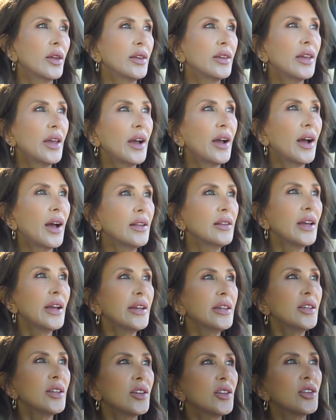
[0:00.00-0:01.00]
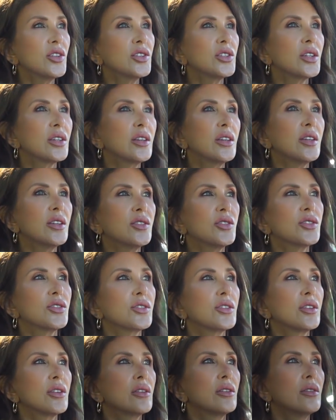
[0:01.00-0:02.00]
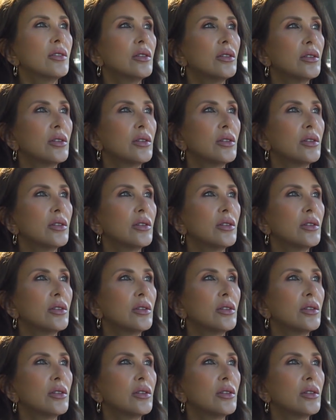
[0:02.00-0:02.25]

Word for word: Yeah, I like it because it gets the